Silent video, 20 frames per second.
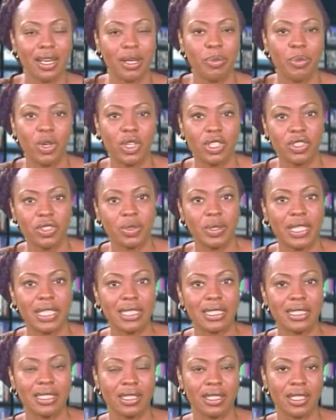I'm also an
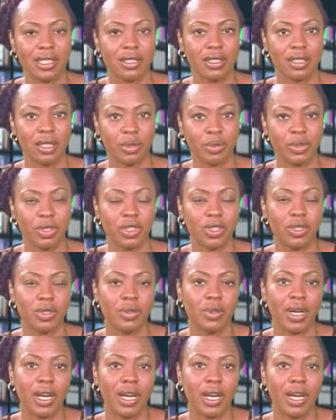LCSW.